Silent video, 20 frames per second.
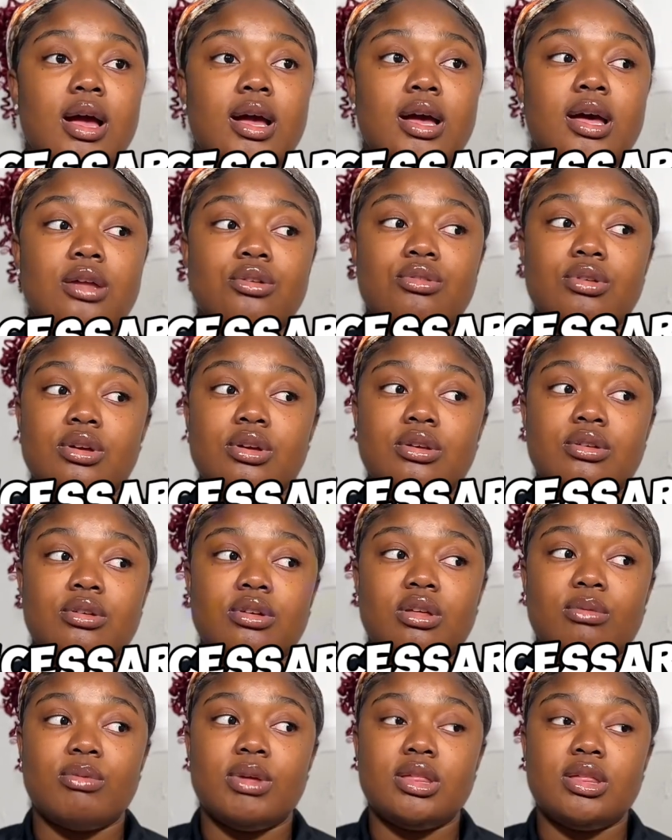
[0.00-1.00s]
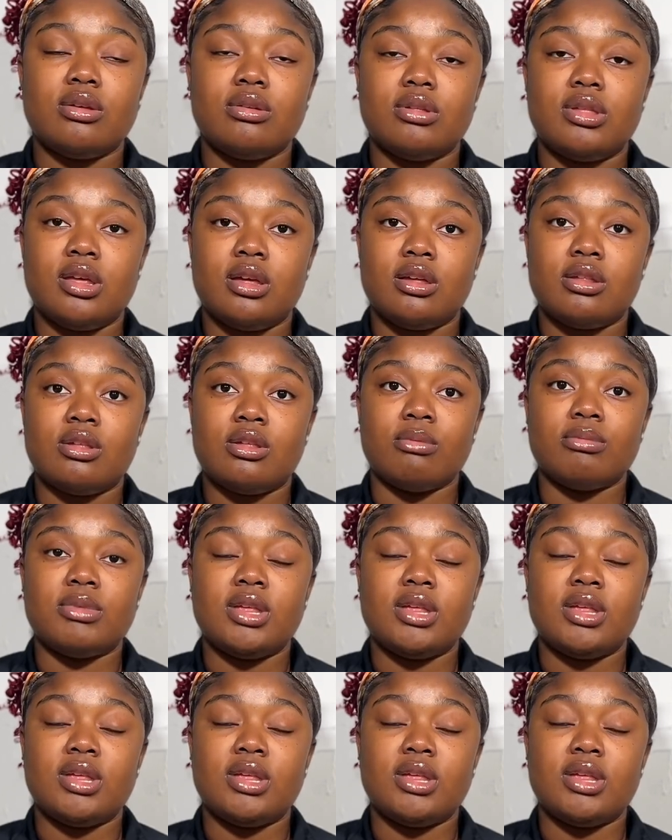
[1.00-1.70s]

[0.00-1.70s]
Gathering your documents could take some